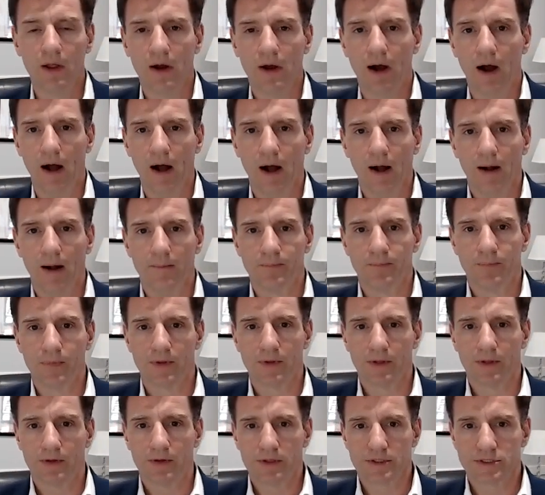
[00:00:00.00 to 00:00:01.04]

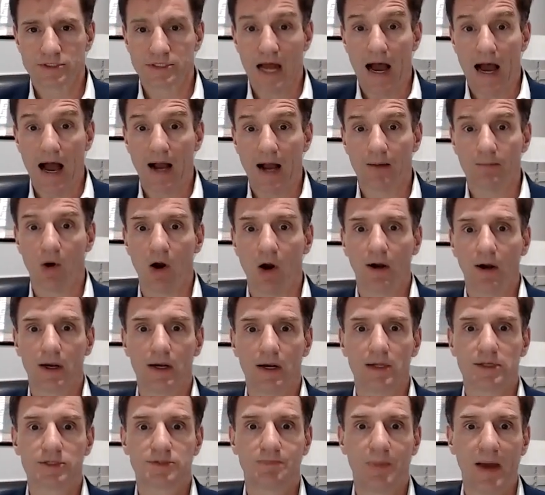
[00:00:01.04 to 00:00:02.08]
The stock market
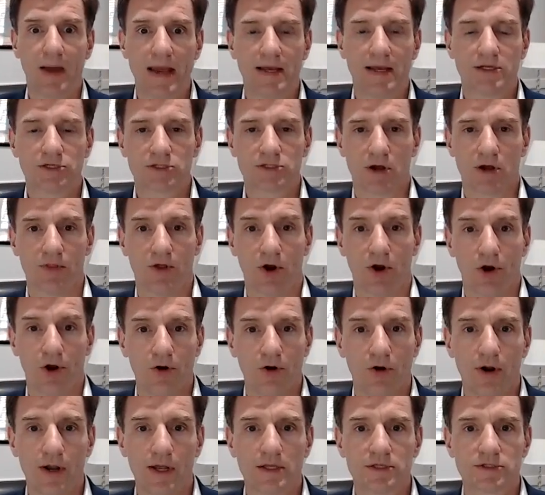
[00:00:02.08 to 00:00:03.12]
is based on the
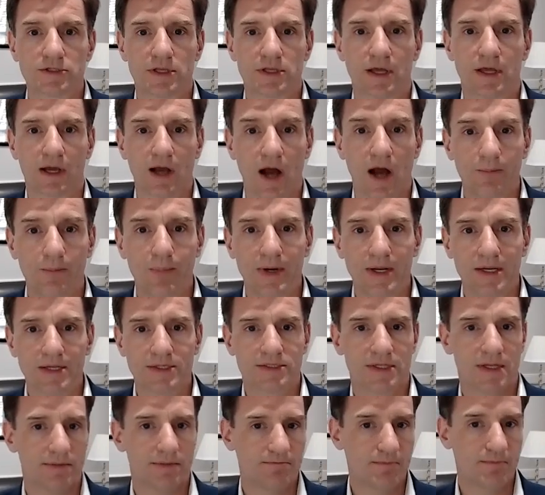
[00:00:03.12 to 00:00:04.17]
earnings of the companies
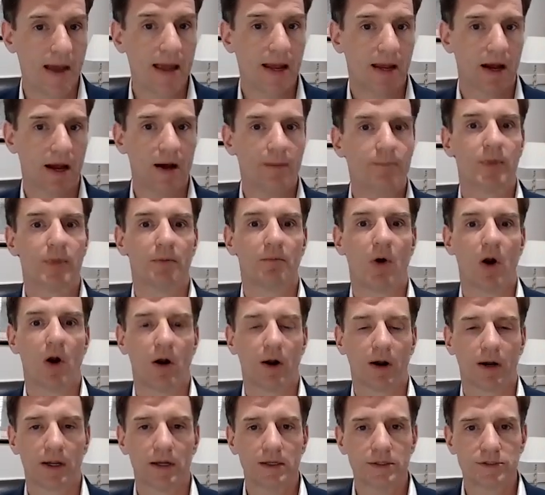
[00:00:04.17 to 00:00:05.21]
that make up the
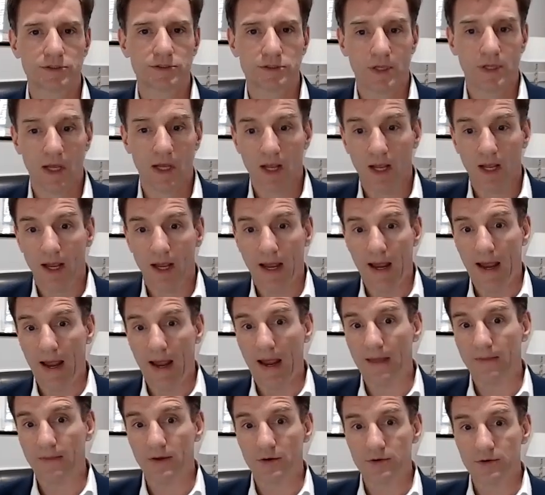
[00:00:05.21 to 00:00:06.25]
markets.
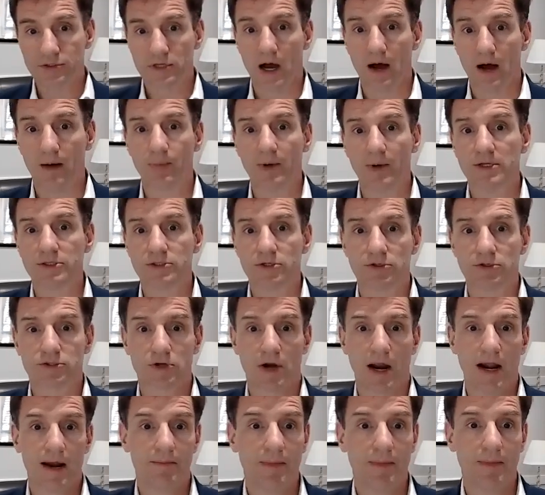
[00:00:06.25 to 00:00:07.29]
And those companies are
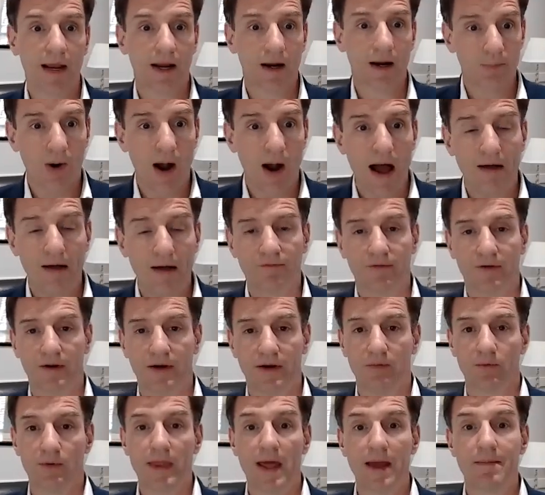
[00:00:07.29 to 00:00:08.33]
trying to make a profit.
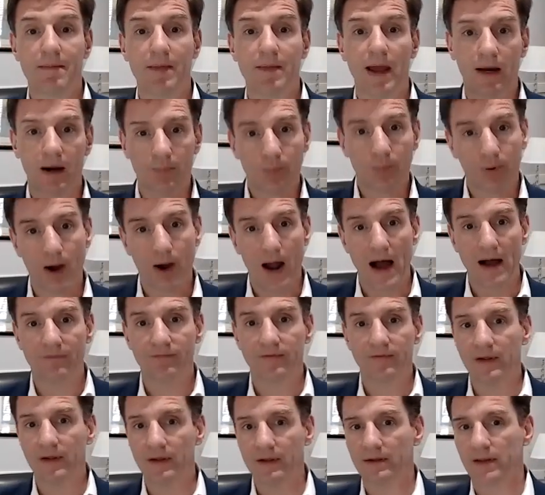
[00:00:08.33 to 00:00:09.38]
And when they make a
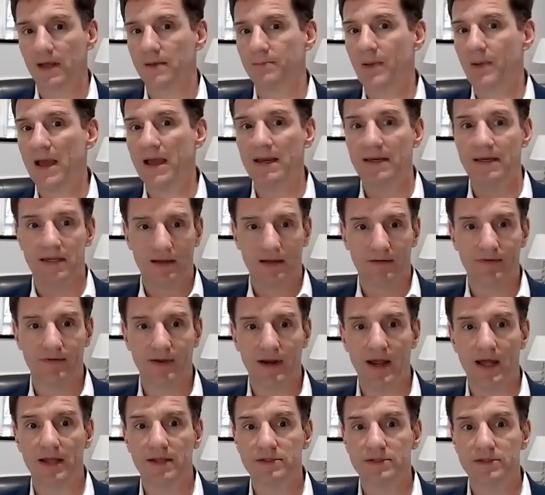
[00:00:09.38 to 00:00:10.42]
profit, they pay
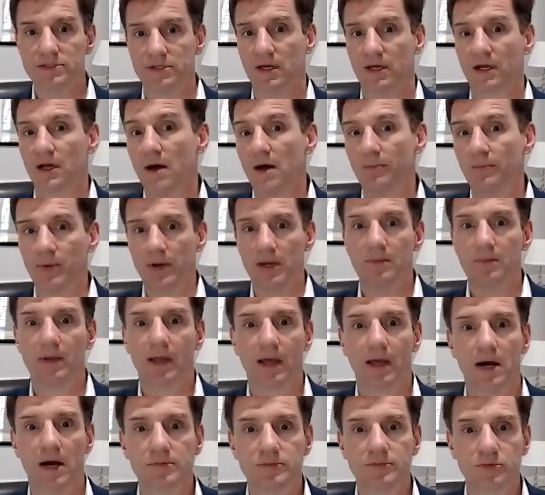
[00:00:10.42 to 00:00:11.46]
dividends and the company
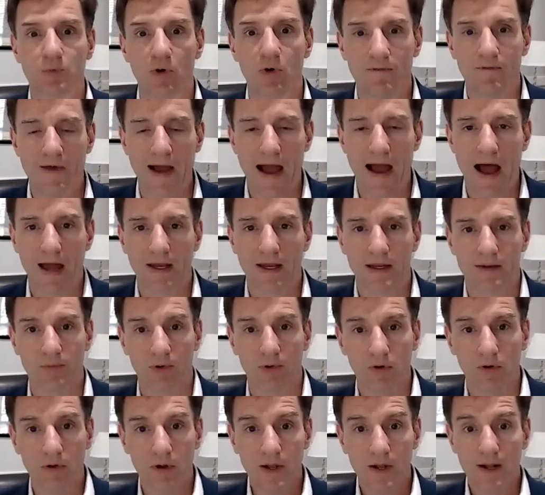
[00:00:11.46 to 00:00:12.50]
becomes more
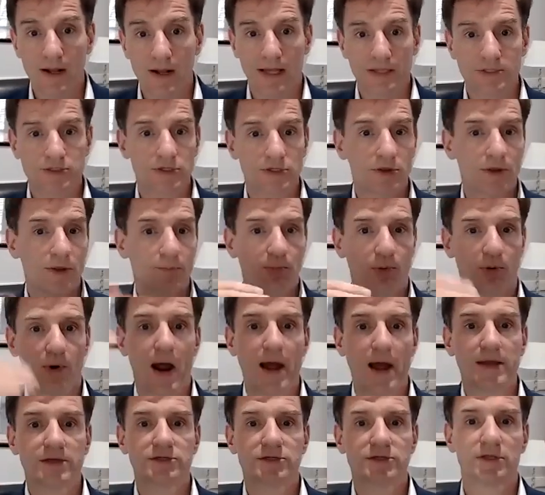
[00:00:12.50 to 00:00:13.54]
valuable. And so the
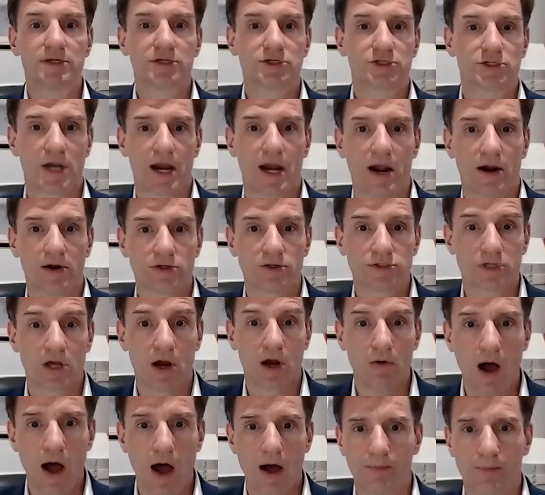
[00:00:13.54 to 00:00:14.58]
price of the shares
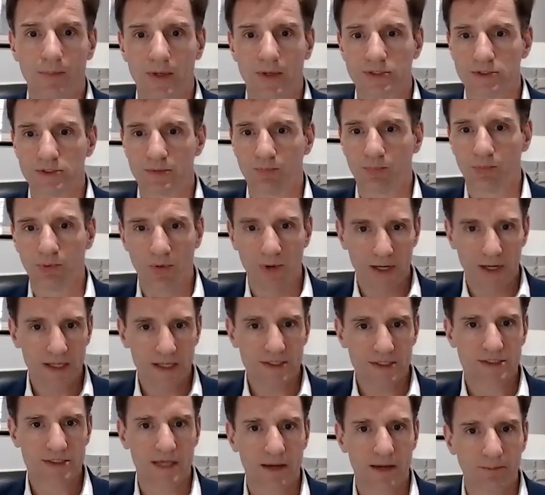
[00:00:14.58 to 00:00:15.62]
go up. It's a pretty
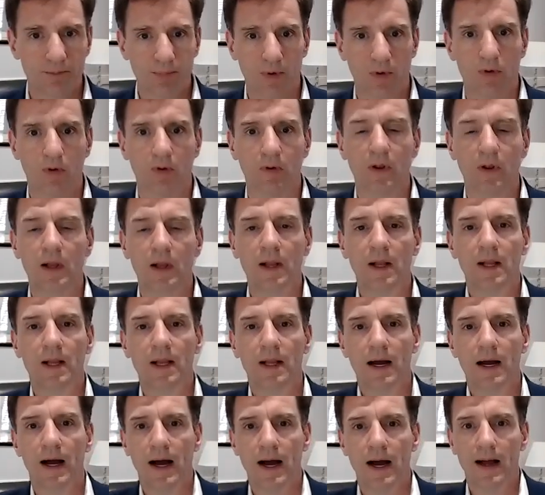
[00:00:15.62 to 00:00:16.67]
simple
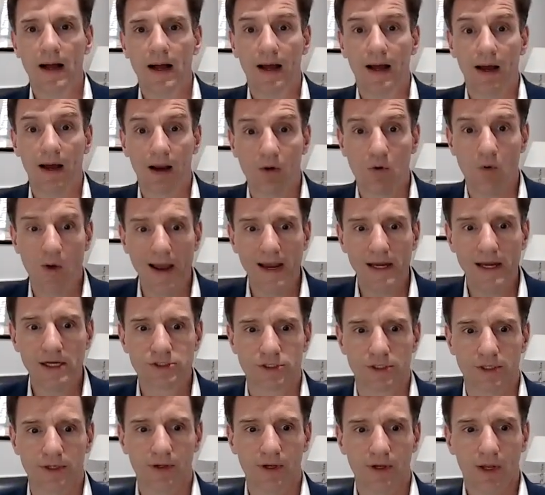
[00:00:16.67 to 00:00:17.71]

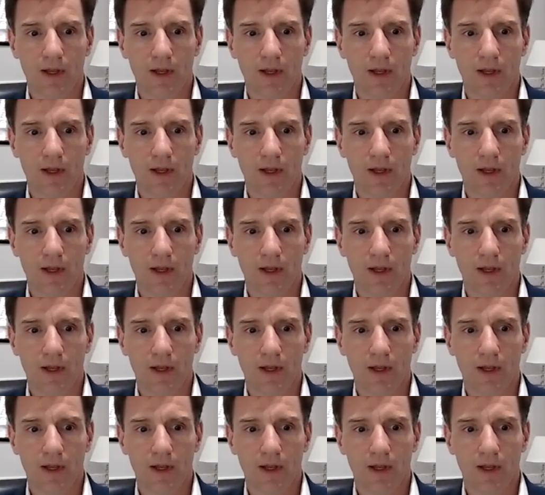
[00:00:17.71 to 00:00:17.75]
equation.